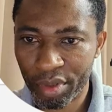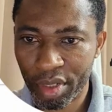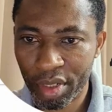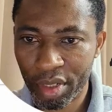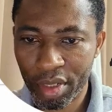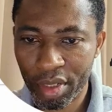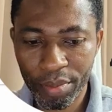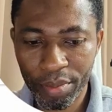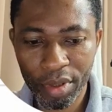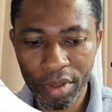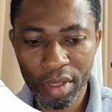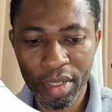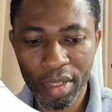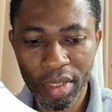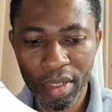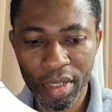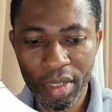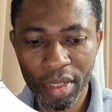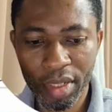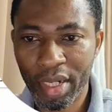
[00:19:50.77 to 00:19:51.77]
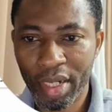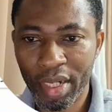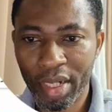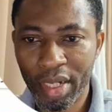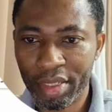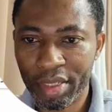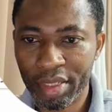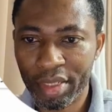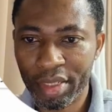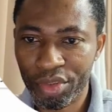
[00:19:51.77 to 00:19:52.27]
okay, but later on
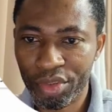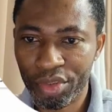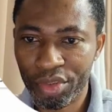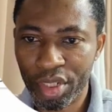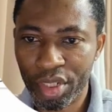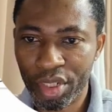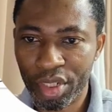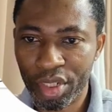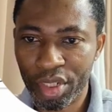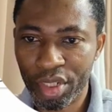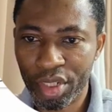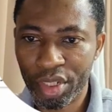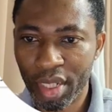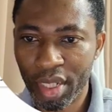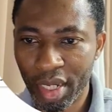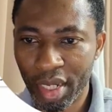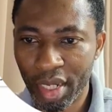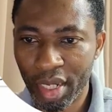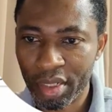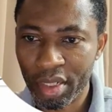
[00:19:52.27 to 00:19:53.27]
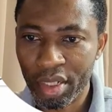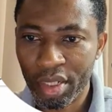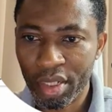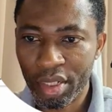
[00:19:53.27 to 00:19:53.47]
I just changed that